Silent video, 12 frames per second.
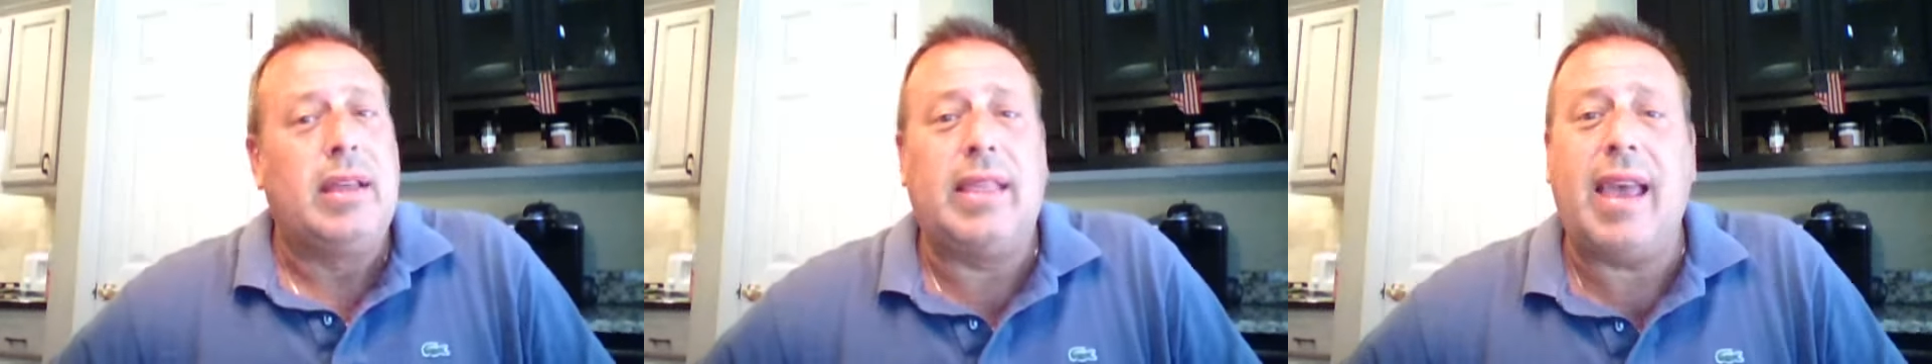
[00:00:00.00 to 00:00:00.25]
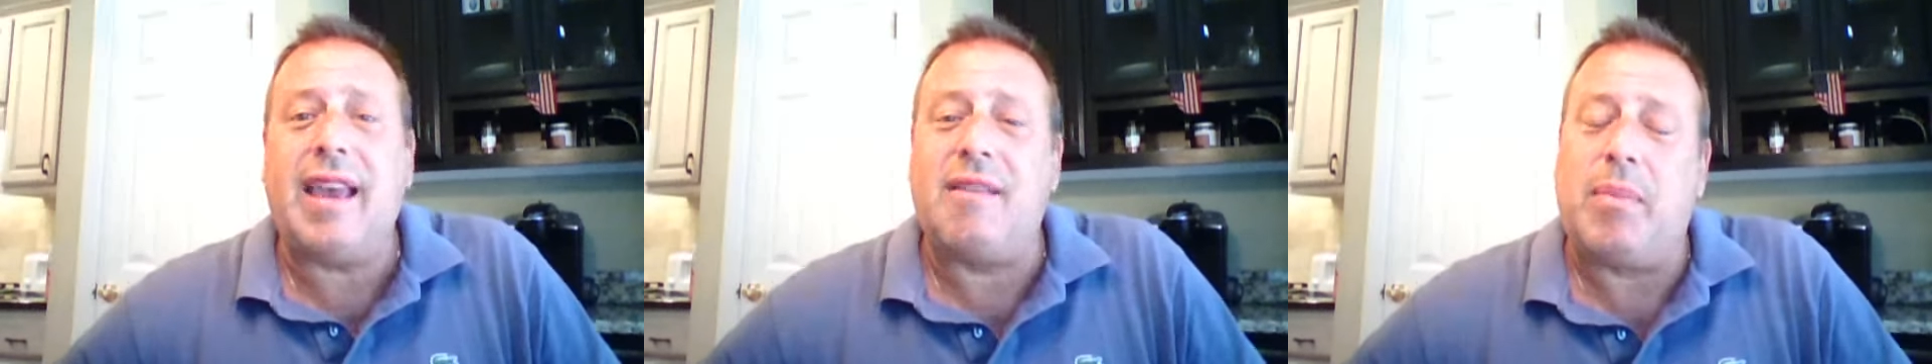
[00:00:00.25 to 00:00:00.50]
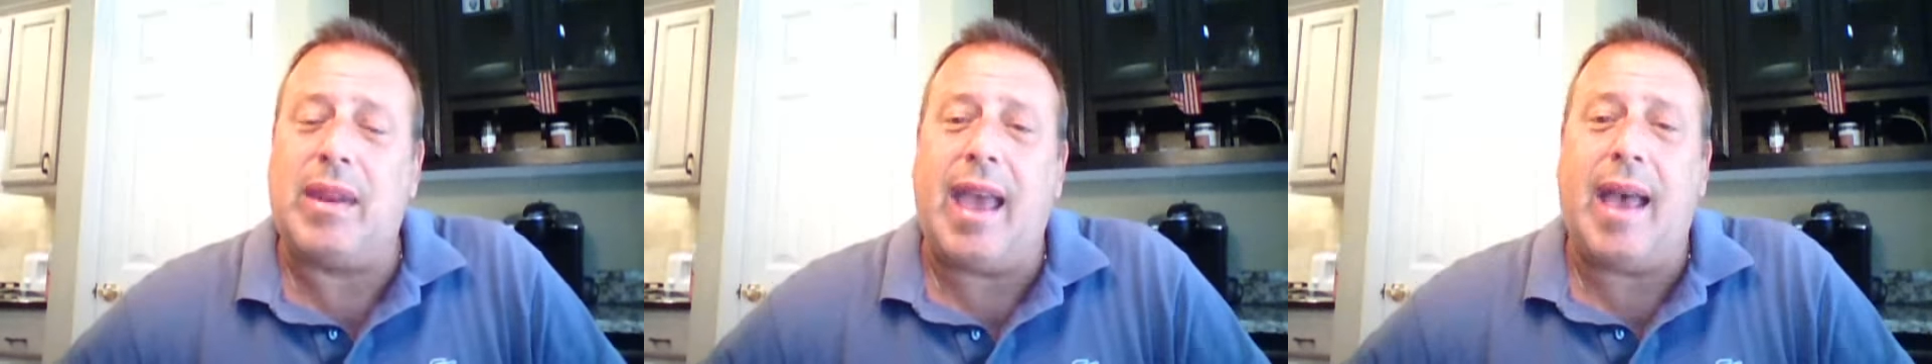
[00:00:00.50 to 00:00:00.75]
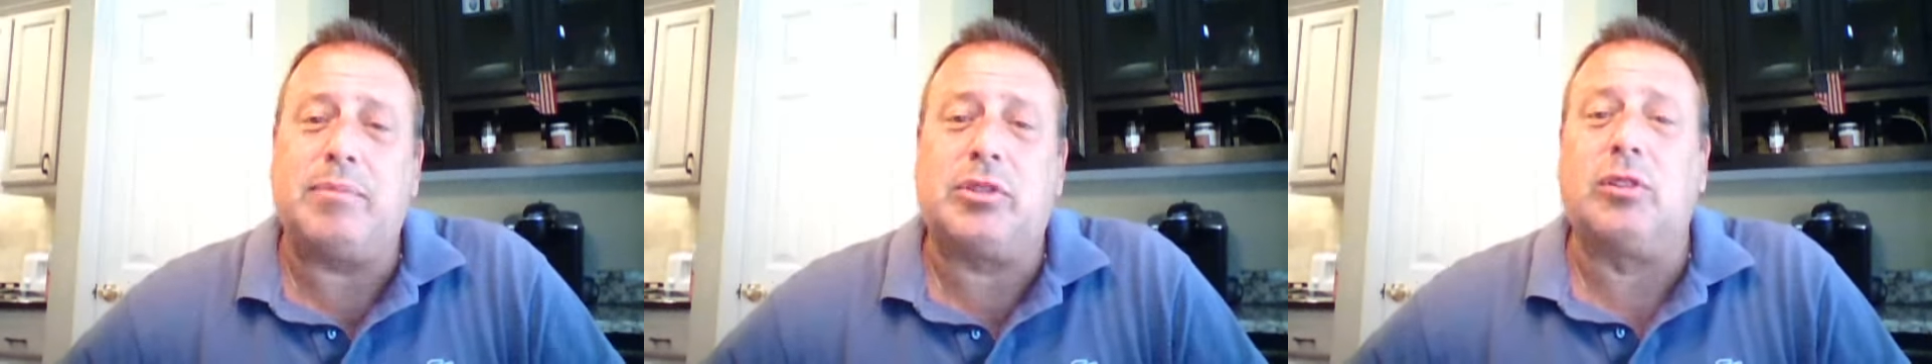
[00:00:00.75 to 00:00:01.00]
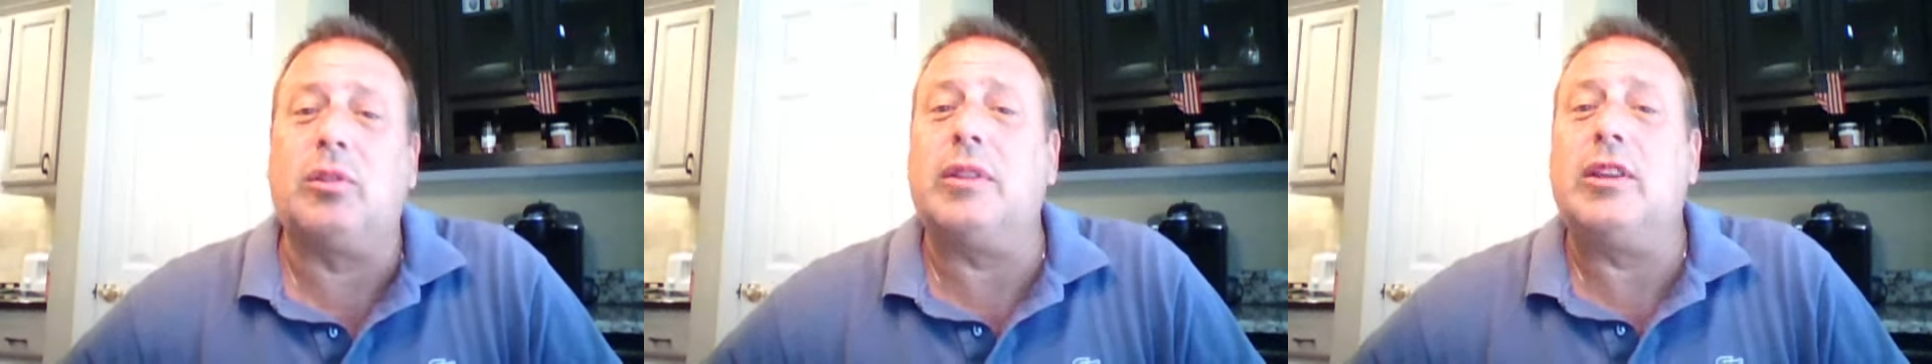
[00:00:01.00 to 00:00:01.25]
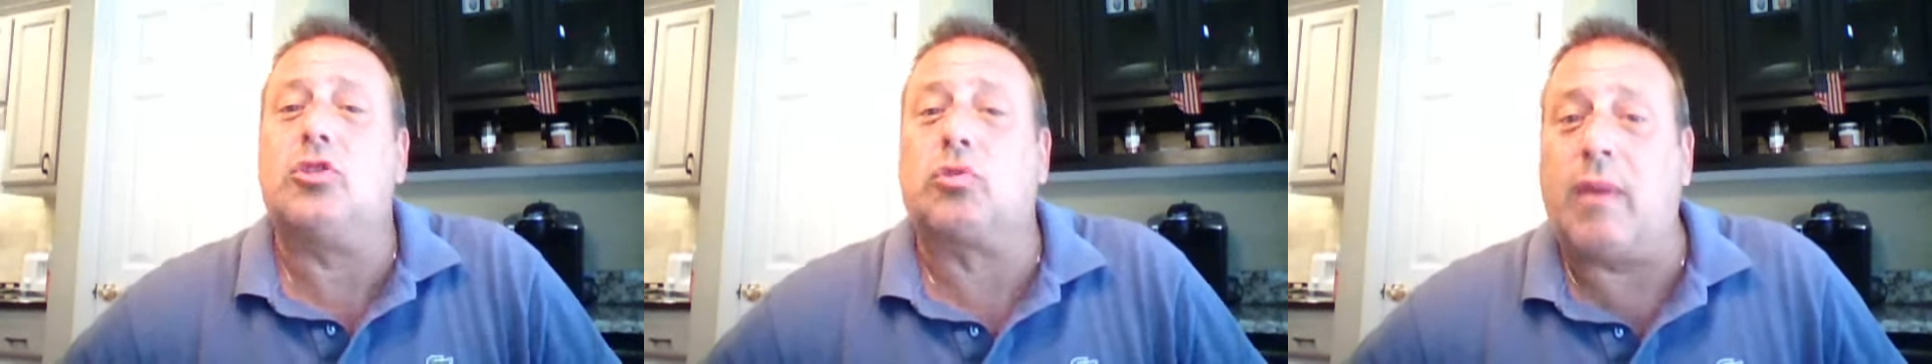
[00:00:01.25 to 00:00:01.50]
They have been
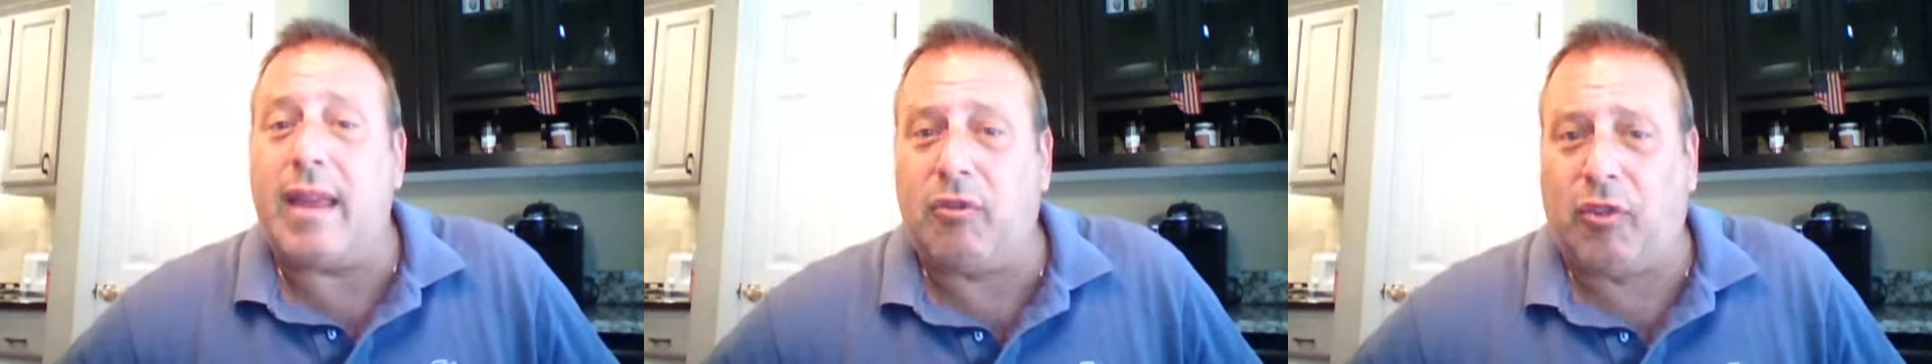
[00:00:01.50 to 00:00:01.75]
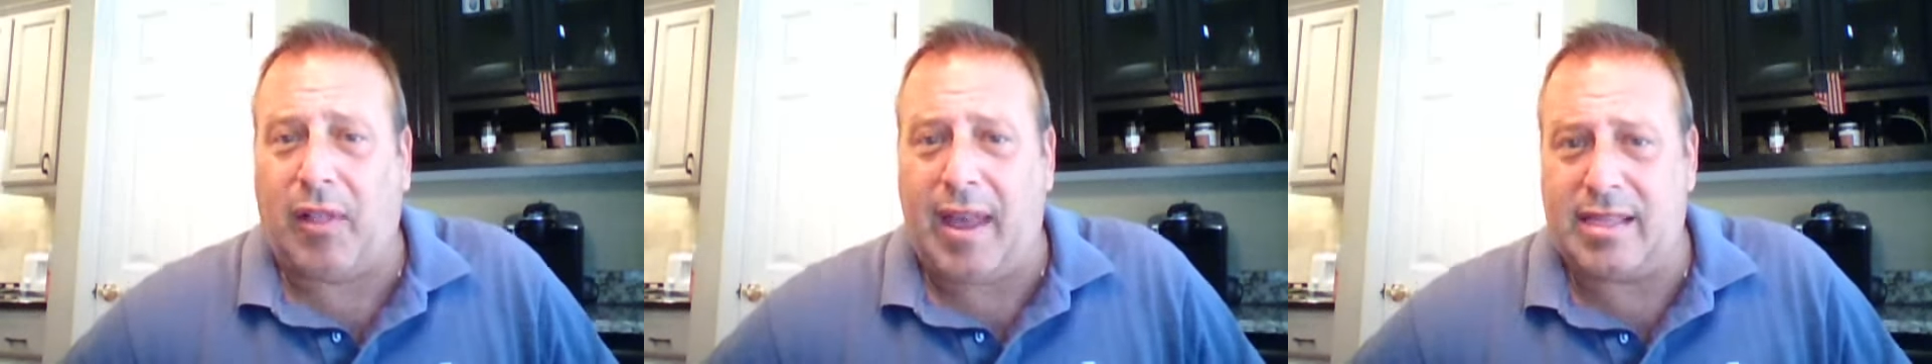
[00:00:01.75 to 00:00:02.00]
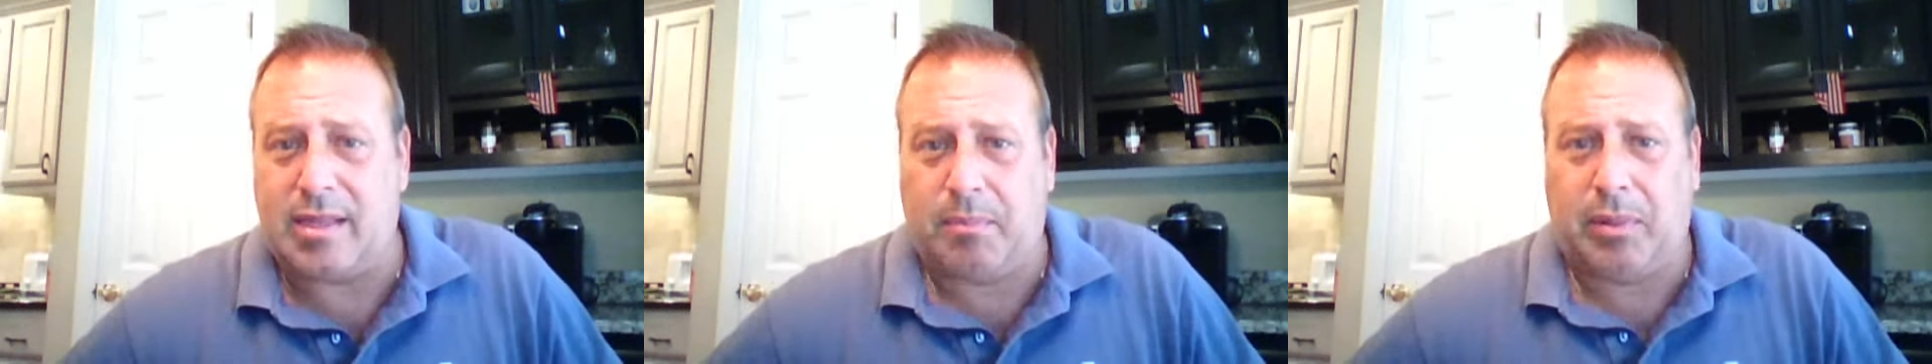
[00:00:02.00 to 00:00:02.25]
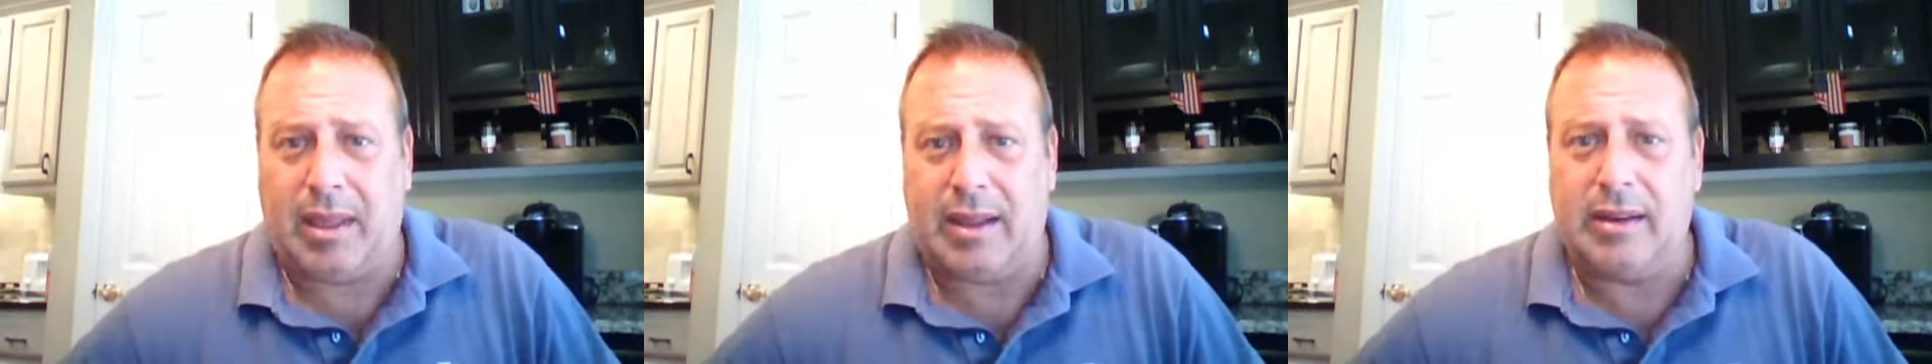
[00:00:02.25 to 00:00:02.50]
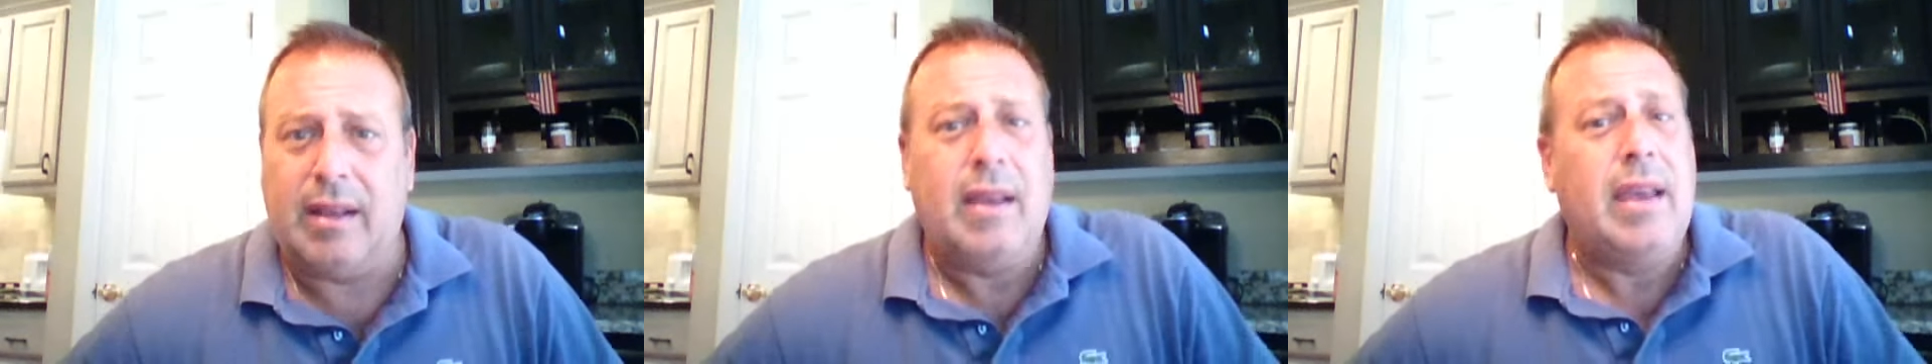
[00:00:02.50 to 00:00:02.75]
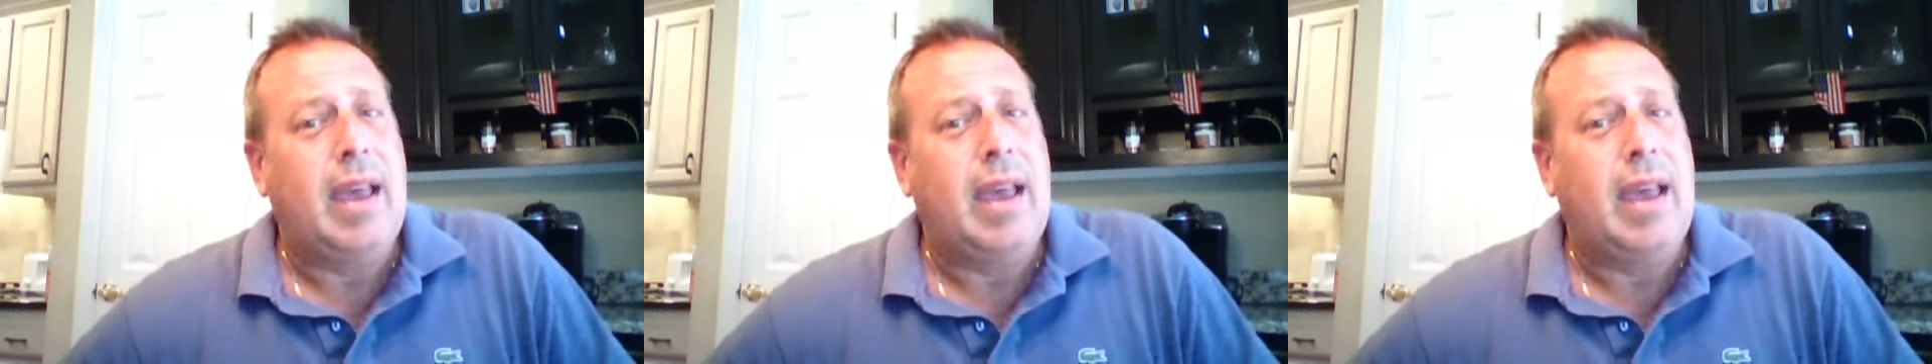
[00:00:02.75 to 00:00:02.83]
absolutely dreadful at the plate